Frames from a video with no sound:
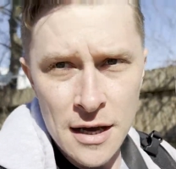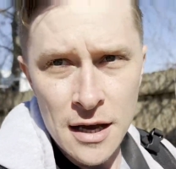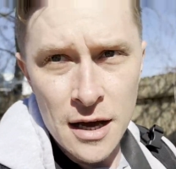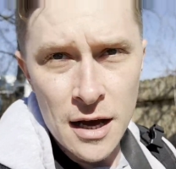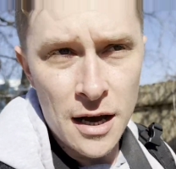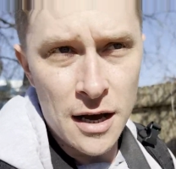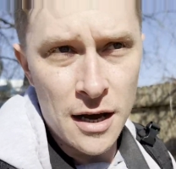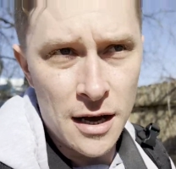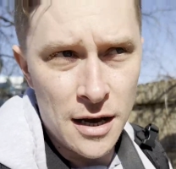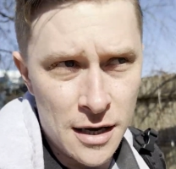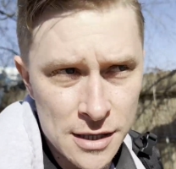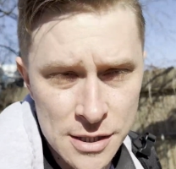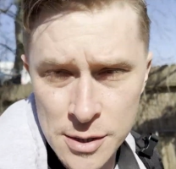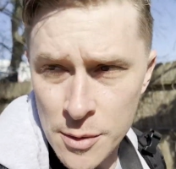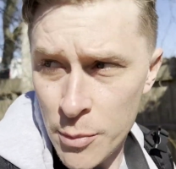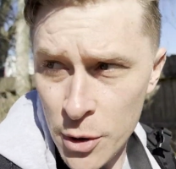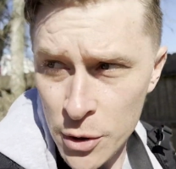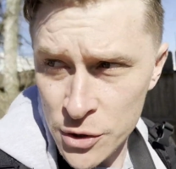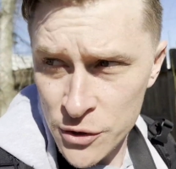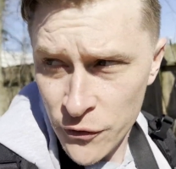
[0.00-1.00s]

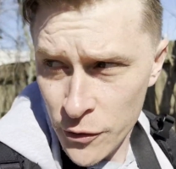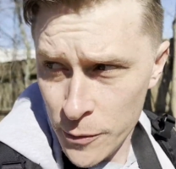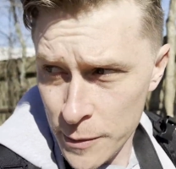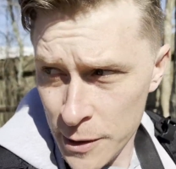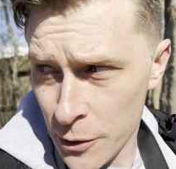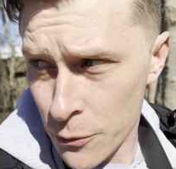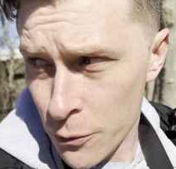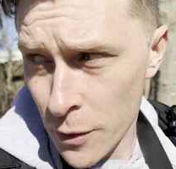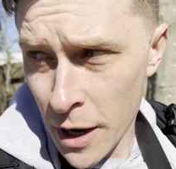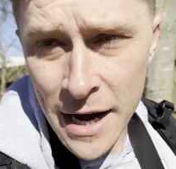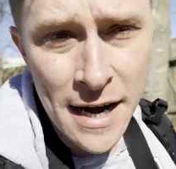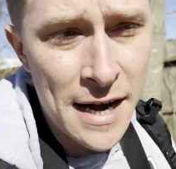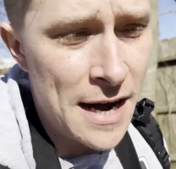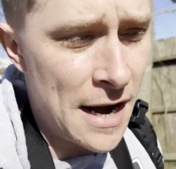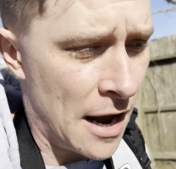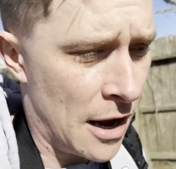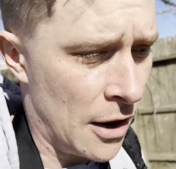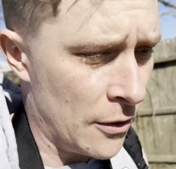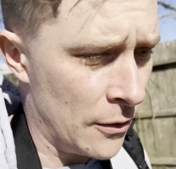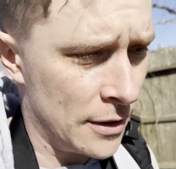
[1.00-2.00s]
some boats for me right
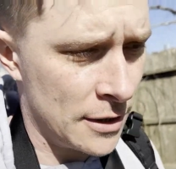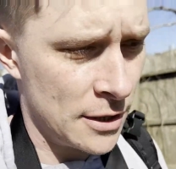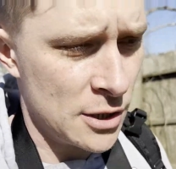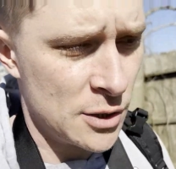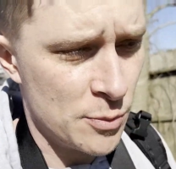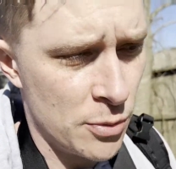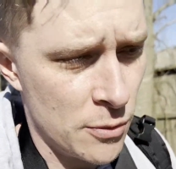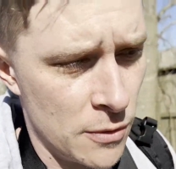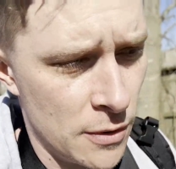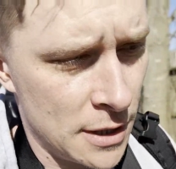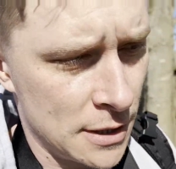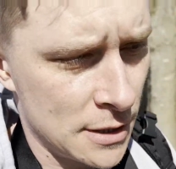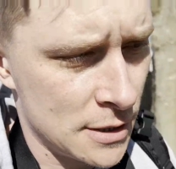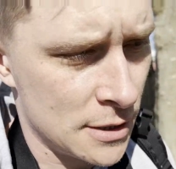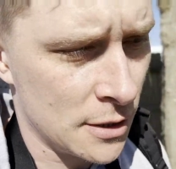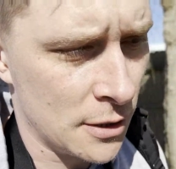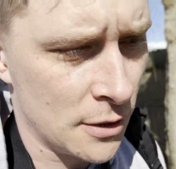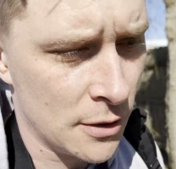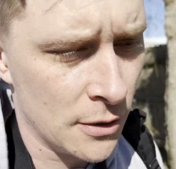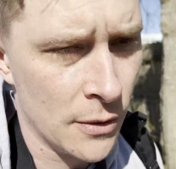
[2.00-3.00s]
now at this point.
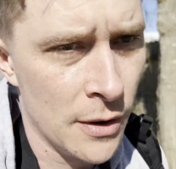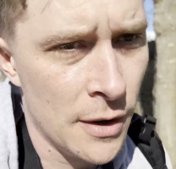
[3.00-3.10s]
So